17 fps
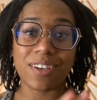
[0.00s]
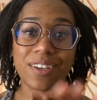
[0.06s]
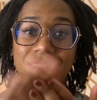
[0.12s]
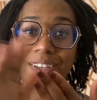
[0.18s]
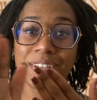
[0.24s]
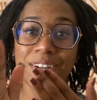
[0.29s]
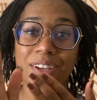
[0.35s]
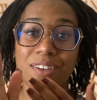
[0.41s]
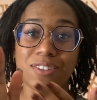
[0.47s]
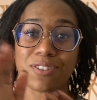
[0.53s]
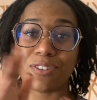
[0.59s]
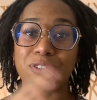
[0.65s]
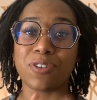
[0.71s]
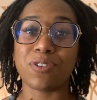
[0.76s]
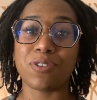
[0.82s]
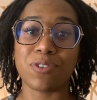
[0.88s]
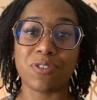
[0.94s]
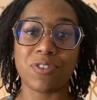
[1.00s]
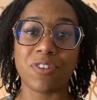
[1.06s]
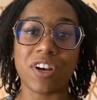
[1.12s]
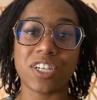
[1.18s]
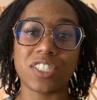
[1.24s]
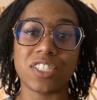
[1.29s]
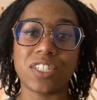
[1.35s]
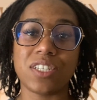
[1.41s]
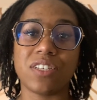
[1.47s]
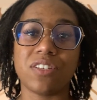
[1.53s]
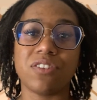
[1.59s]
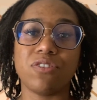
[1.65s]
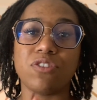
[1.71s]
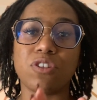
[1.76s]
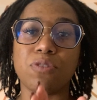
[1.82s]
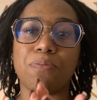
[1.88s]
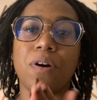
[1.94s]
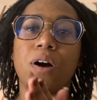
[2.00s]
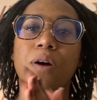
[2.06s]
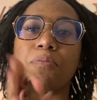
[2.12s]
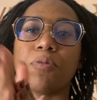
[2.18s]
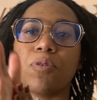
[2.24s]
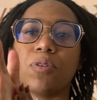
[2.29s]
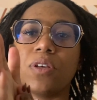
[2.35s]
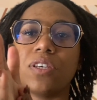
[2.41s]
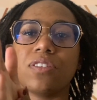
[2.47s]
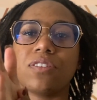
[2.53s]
in a circular direction and usually palm roll it.